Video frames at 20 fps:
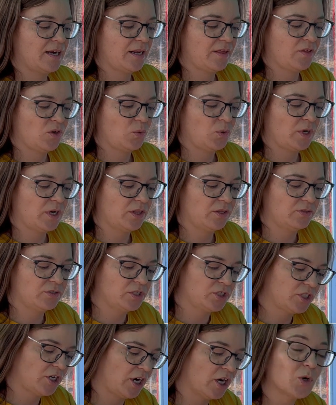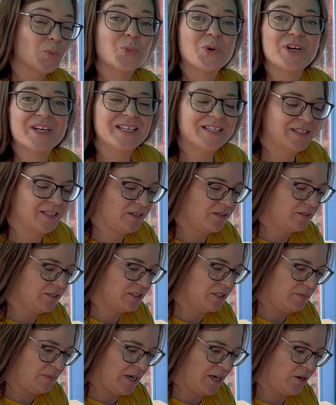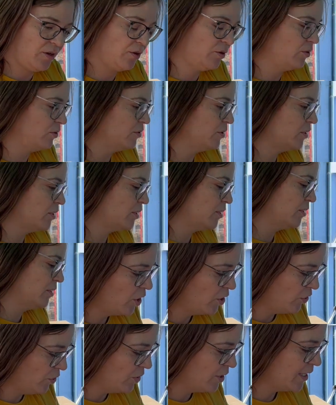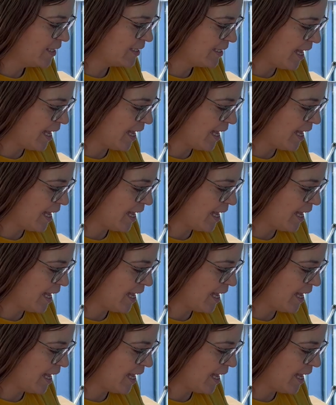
another one of those dark, pretty little tomatoes. We grew these